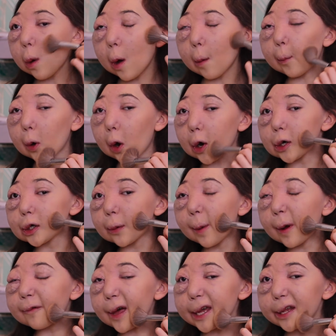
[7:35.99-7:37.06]
apply it to
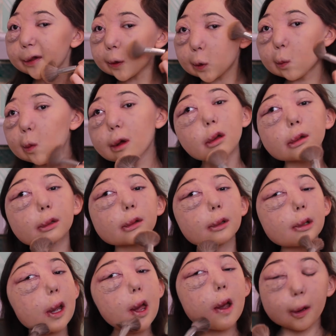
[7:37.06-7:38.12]
my face.
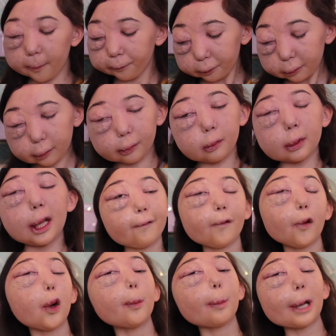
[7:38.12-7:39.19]

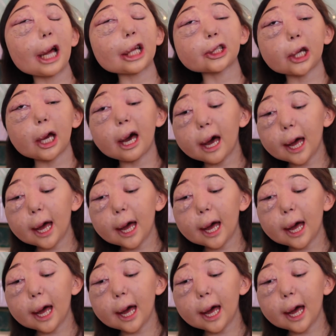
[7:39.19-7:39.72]
For blusher,